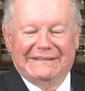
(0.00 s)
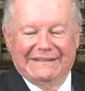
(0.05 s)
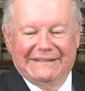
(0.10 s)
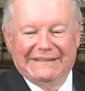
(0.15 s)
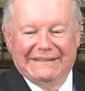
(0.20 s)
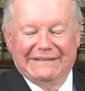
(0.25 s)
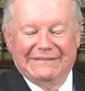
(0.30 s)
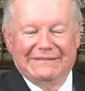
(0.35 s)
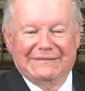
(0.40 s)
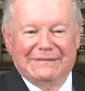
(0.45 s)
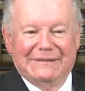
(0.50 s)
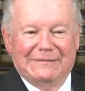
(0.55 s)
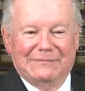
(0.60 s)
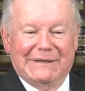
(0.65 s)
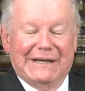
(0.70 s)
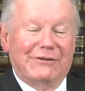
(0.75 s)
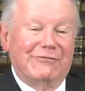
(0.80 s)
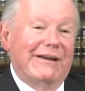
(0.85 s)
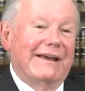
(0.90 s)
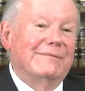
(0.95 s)
in uh,
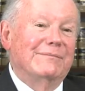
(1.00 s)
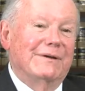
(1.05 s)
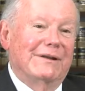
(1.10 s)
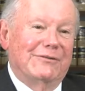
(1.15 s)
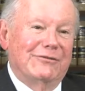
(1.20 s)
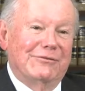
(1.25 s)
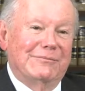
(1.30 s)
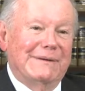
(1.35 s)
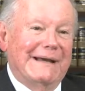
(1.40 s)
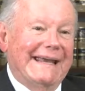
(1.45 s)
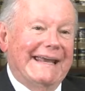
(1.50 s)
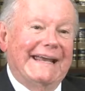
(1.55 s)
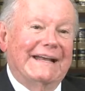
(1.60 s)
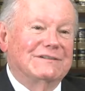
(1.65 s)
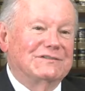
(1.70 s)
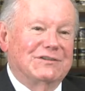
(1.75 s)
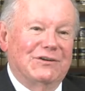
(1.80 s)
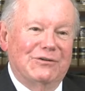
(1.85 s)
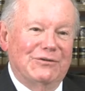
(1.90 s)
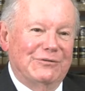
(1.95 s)
my grandmother and my
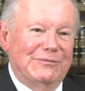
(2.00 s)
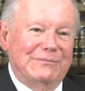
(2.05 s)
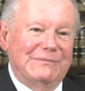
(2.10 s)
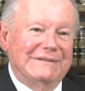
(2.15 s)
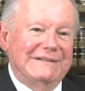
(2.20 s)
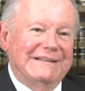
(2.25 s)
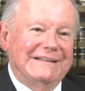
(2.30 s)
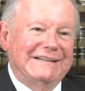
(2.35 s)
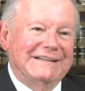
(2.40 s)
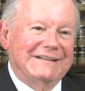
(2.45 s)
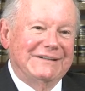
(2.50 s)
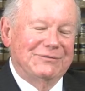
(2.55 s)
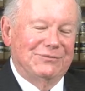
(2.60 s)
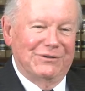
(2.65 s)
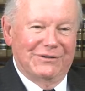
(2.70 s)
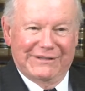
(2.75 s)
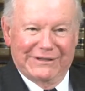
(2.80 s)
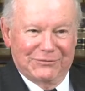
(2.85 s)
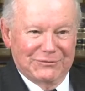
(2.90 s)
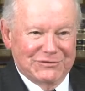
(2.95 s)
aunt's home
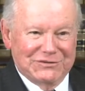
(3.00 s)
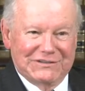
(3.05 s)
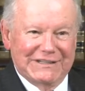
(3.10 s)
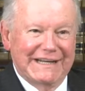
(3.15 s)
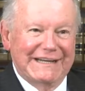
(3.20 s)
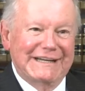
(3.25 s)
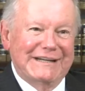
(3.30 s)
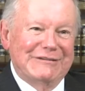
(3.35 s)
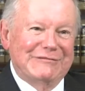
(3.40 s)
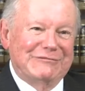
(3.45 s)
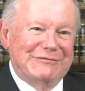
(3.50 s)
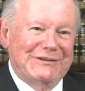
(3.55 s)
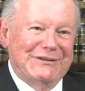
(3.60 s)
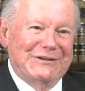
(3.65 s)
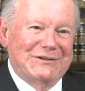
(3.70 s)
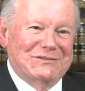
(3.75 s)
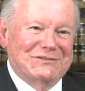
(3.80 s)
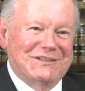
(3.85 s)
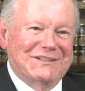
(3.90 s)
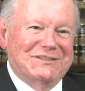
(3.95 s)
while they were studying for
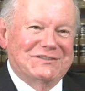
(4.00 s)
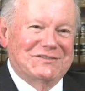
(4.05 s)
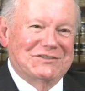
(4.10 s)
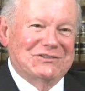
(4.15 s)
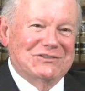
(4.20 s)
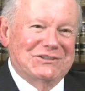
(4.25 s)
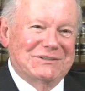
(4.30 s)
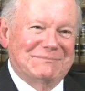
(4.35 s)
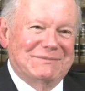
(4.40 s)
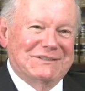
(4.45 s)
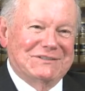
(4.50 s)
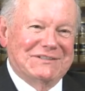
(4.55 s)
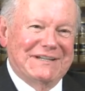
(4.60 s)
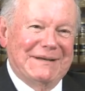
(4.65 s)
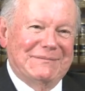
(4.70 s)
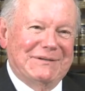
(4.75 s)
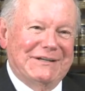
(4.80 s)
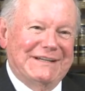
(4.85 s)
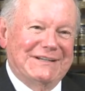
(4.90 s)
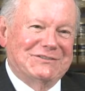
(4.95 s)
their citizenship
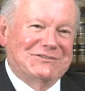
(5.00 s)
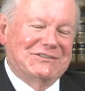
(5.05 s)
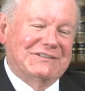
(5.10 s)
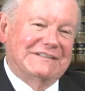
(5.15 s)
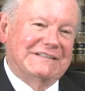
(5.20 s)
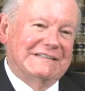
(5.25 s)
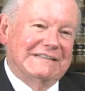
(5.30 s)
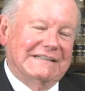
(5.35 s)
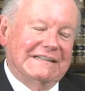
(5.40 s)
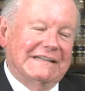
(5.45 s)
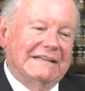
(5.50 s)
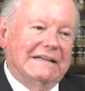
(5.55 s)
examination.